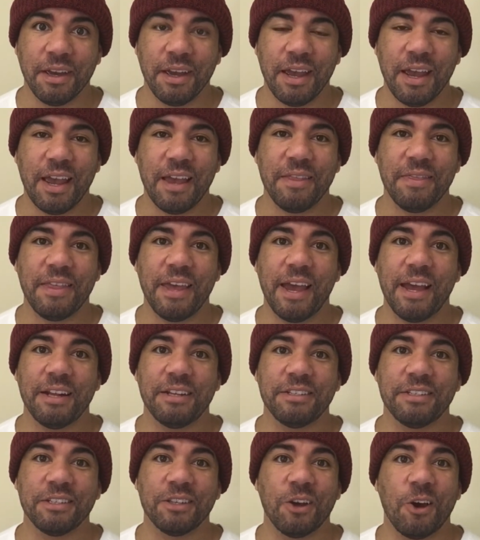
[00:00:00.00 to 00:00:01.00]
and
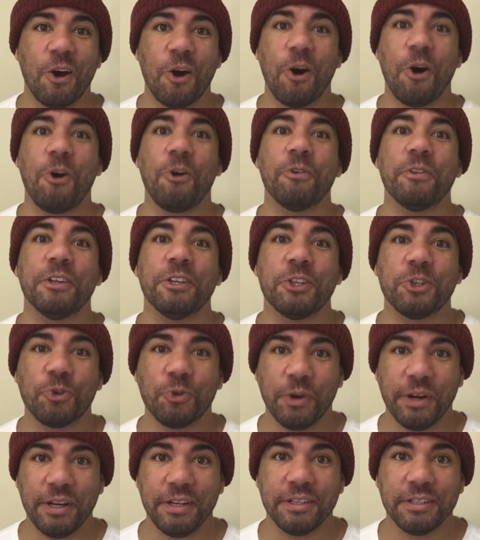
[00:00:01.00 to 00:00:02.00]
that's all the
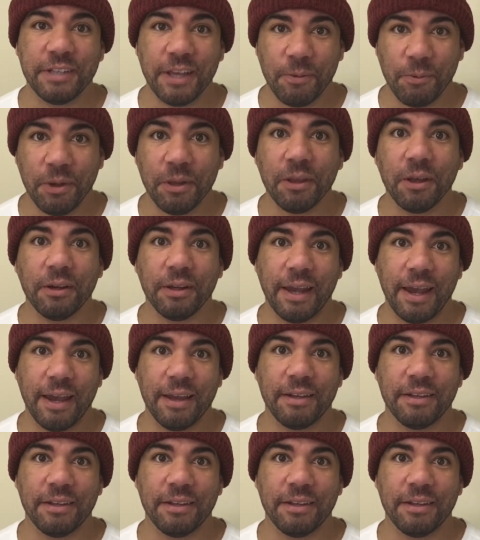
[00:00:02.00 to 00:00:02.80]
screens that we look at.